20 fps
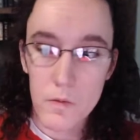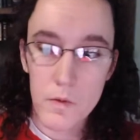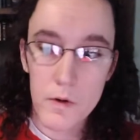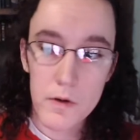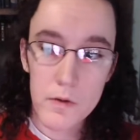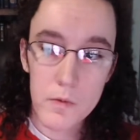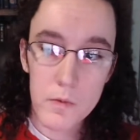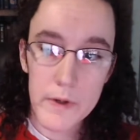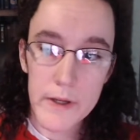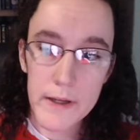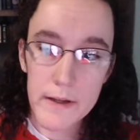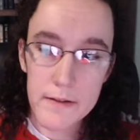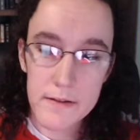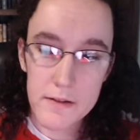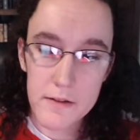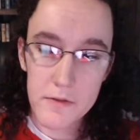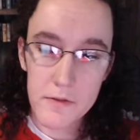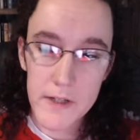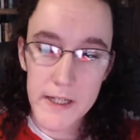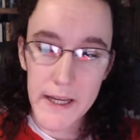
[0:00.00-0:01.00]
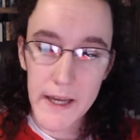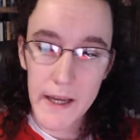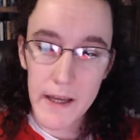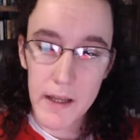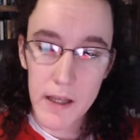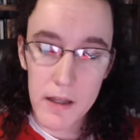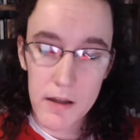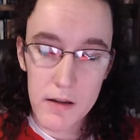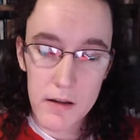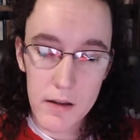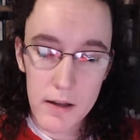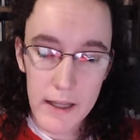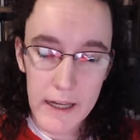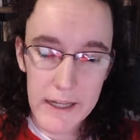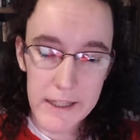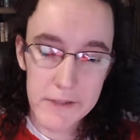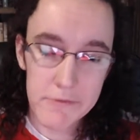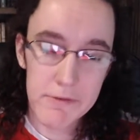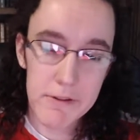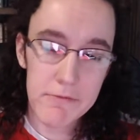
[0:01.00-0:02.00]
What weeks are we at?
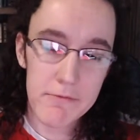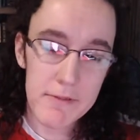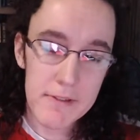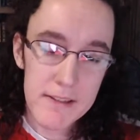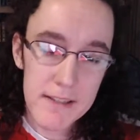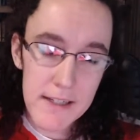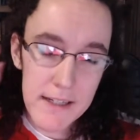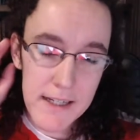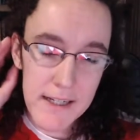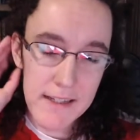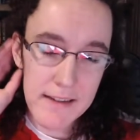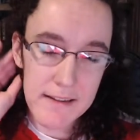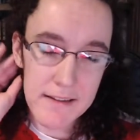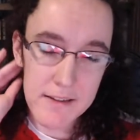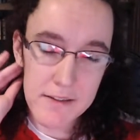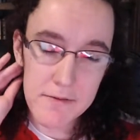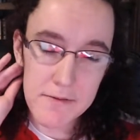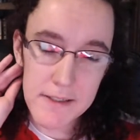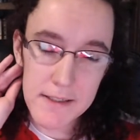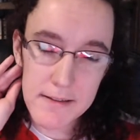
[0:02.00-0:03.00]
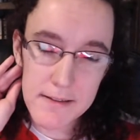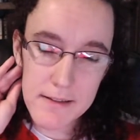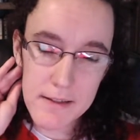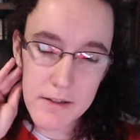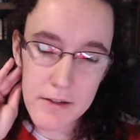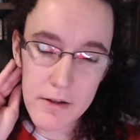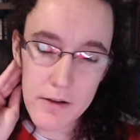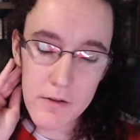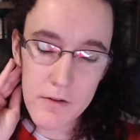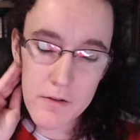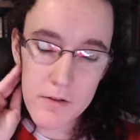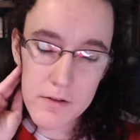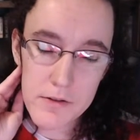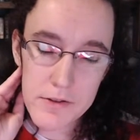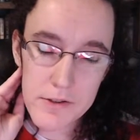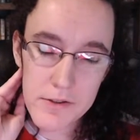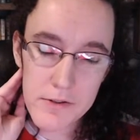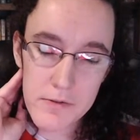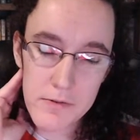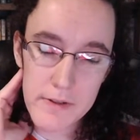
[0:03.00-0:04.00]
Last week was 9. This week is... No.
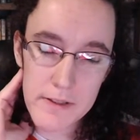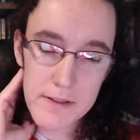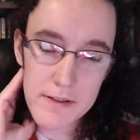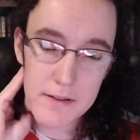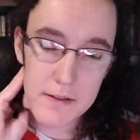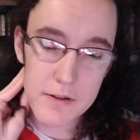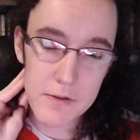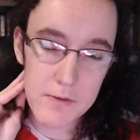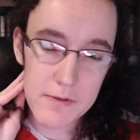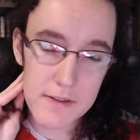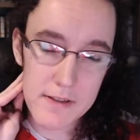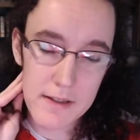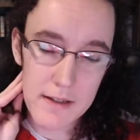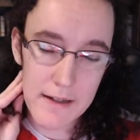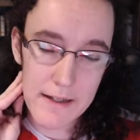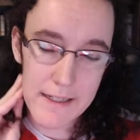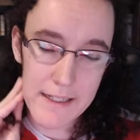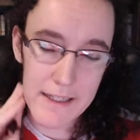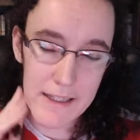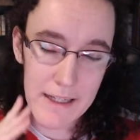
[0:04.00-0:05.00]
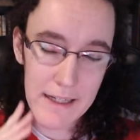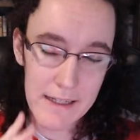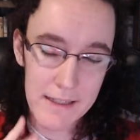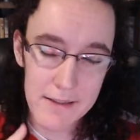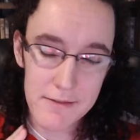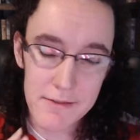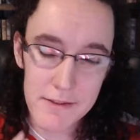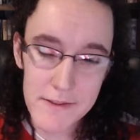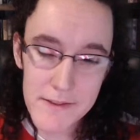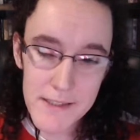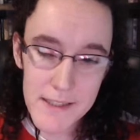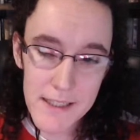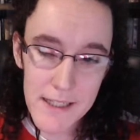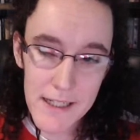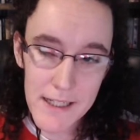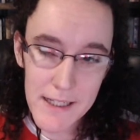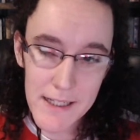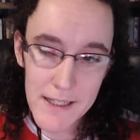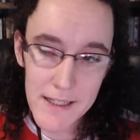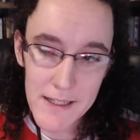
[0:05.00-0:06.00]
2 weeks ago was 9 and last week was
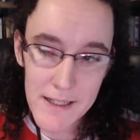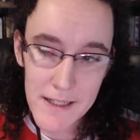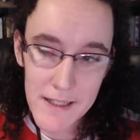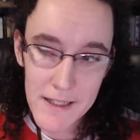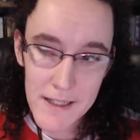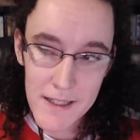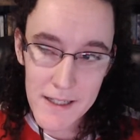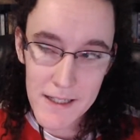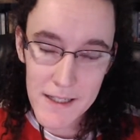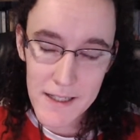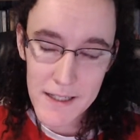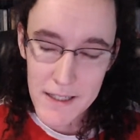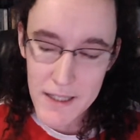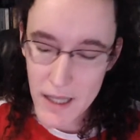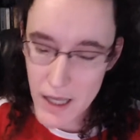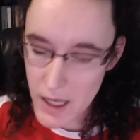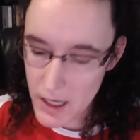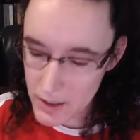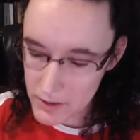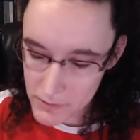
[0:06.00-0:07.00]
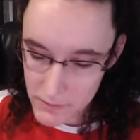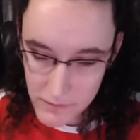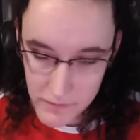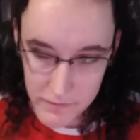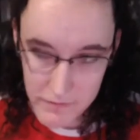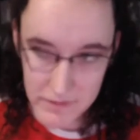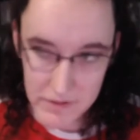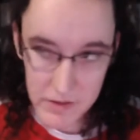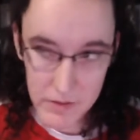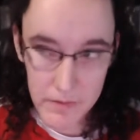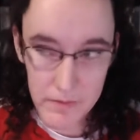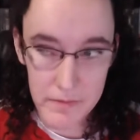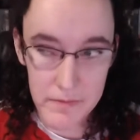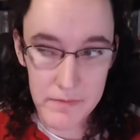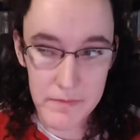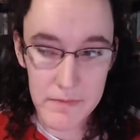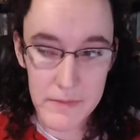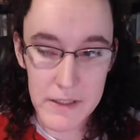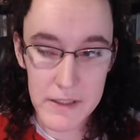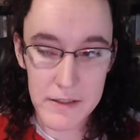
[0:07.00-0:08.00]
10. I don't
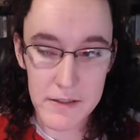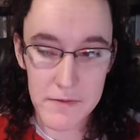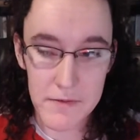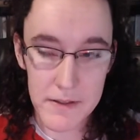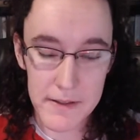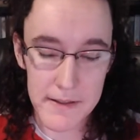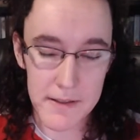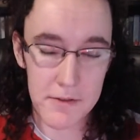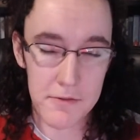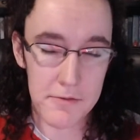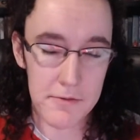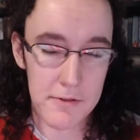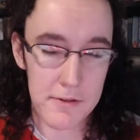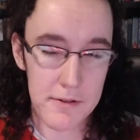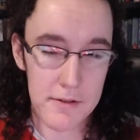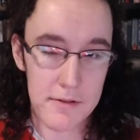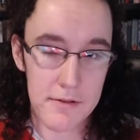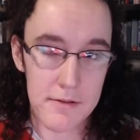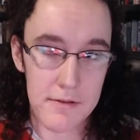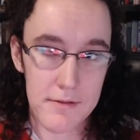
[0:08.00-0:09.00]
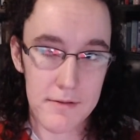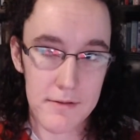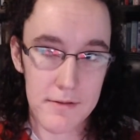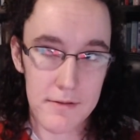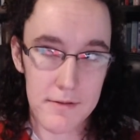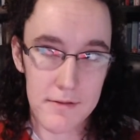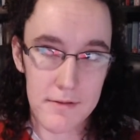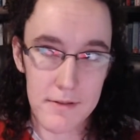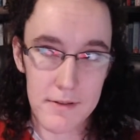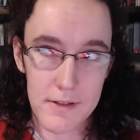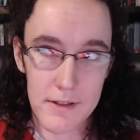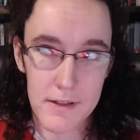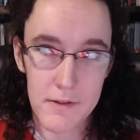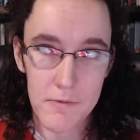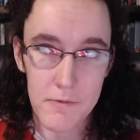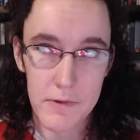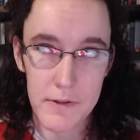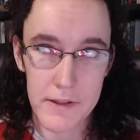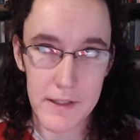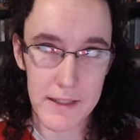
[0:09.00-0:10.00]
film these videos
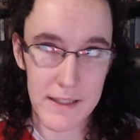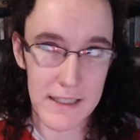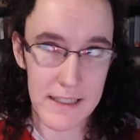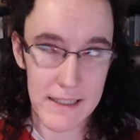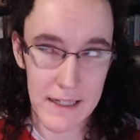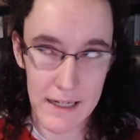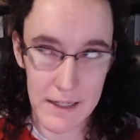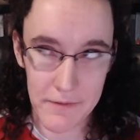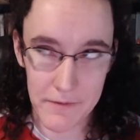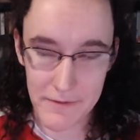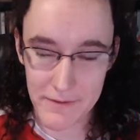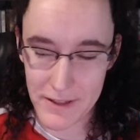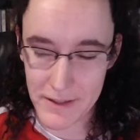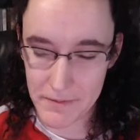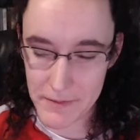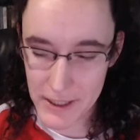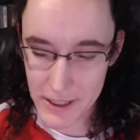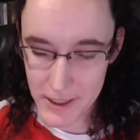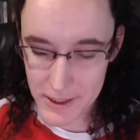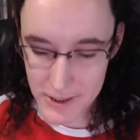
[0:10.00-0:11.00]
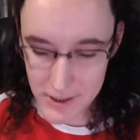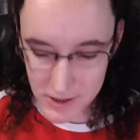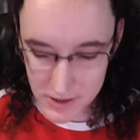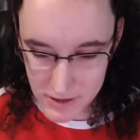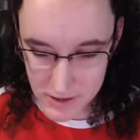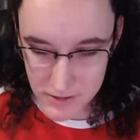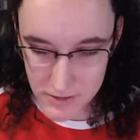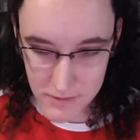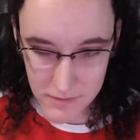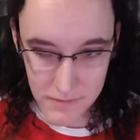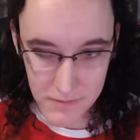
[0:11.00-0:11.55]
within the time frame that I should.